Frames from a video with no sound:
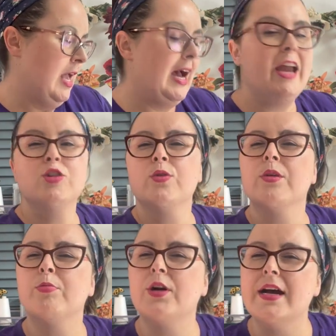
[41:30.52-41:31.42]
I enjoy
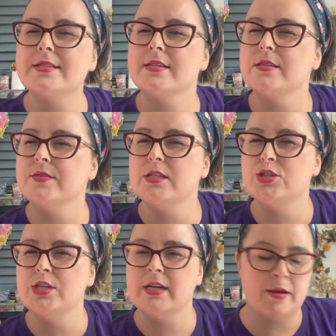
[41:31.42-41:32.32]
the process of
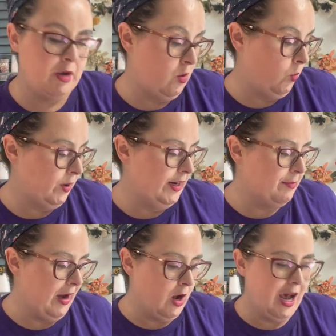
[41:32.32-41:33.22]
stitching. I'm not worried
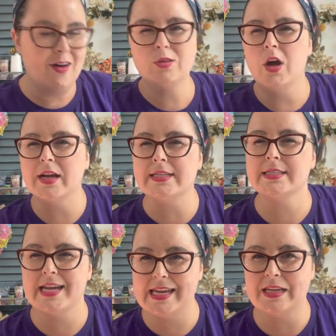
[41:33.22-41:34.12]
about how long it's
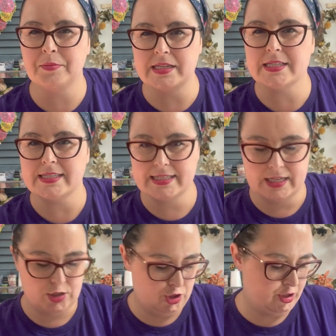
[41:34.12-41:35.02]
taking me to
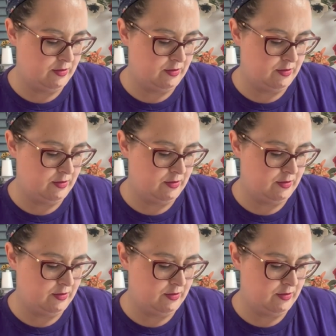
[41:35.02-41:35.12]
stitch.